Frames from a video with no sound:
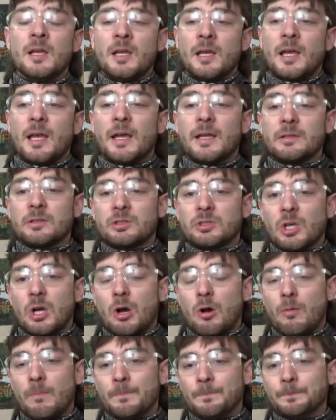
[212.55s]
And
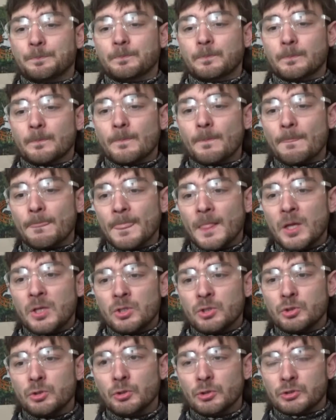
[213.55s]
so,
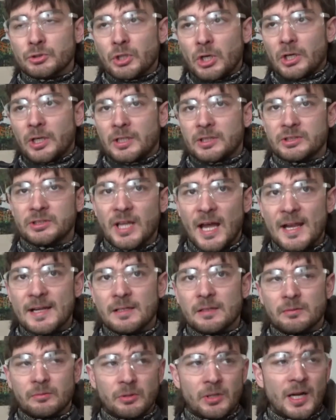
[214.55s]
to a certain extent,
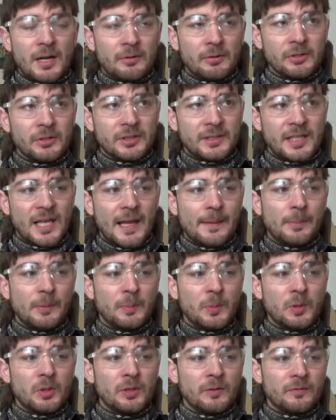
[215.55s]
we're not really
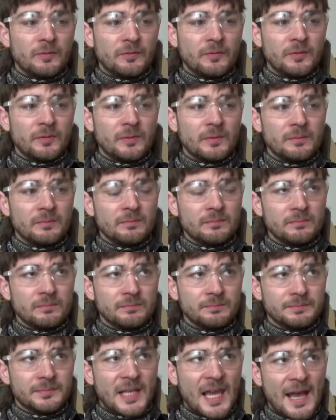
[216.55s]
capable of
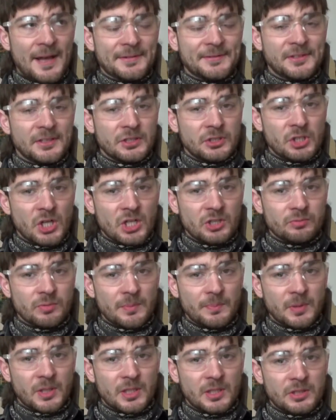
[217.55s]
casting
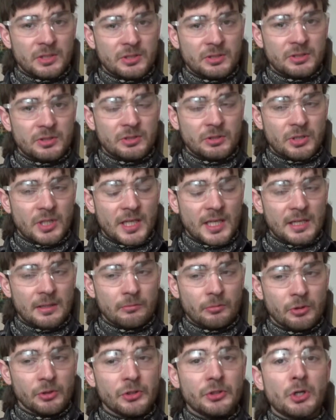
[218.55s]
judgment because you can't
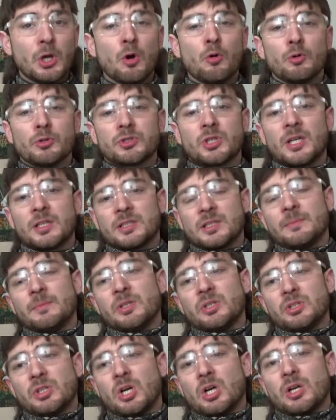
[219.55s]
really know what's on
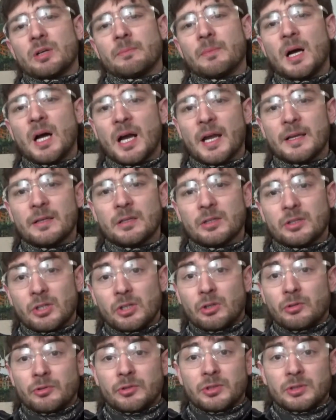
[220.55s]
somebody's heart and mind. You can
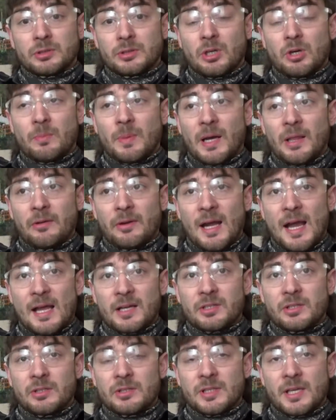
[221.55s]
only go by their
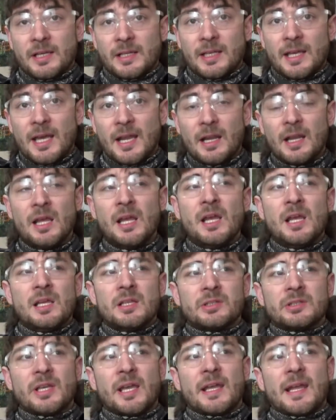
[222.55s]
actions. And again,
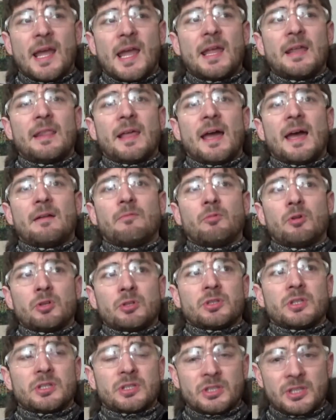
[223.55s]
saying, "Hey, that
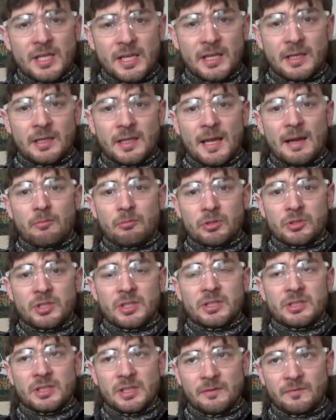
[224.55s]
was a sin. That was a
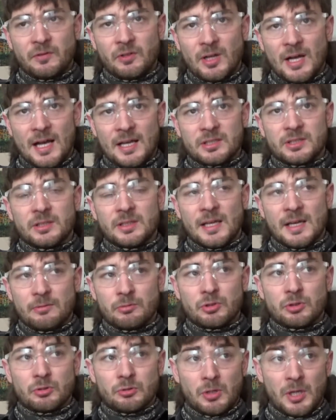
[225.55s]
sinful action. That
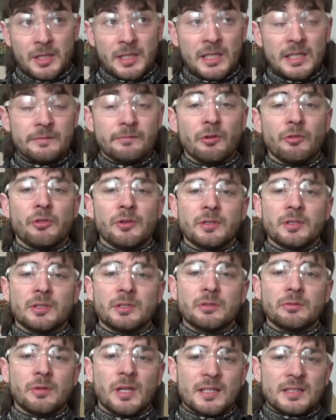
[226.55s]
was an evil thing to
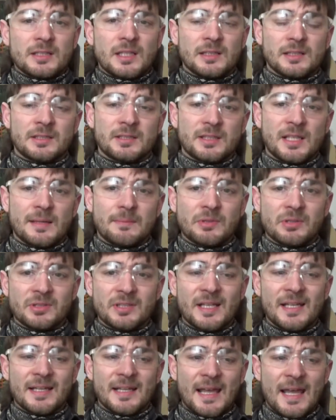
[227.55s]
do." That's not the same as
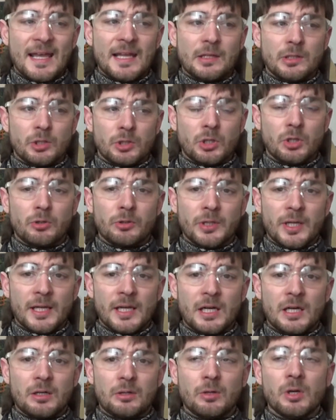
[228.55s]
saying, "Hey, you're going to
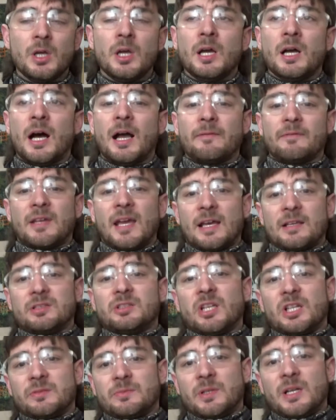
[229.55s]
hell. I've cast
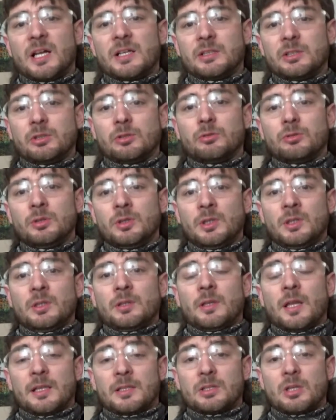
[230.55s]
judgment on you.
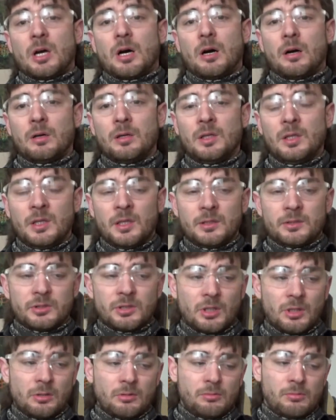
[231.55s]
That's all."
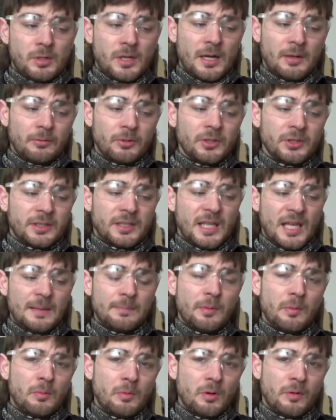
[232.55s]
So we're not really
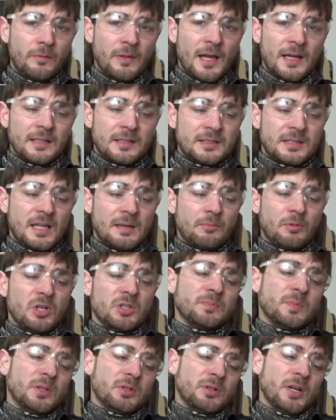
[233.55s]
capable of that in some ways.
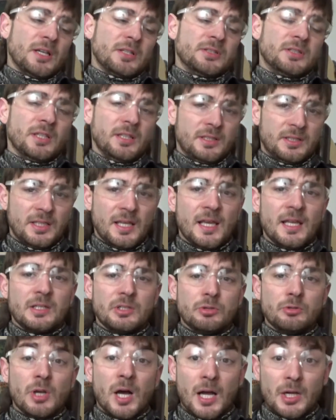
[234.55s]
But Christ did say,
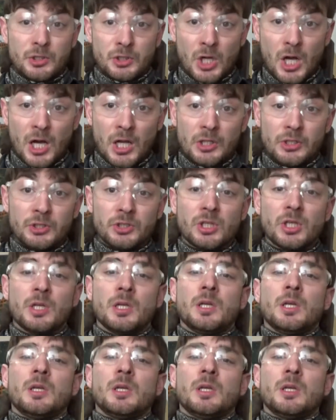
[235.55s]
"Do not judge."